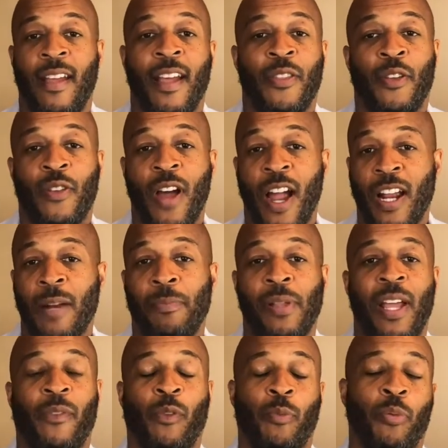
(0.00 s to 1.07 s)
They're not going to
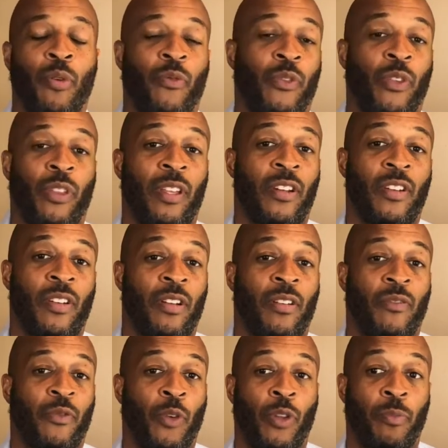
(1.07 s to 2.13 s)
plan
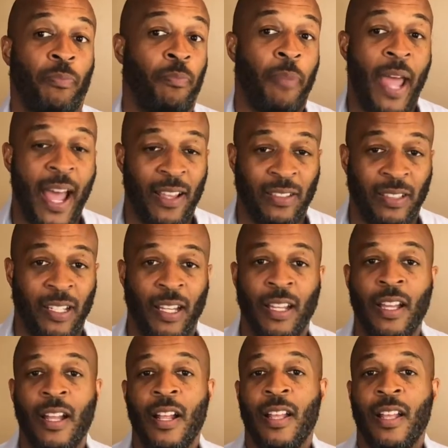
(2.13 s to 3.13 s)
for passing.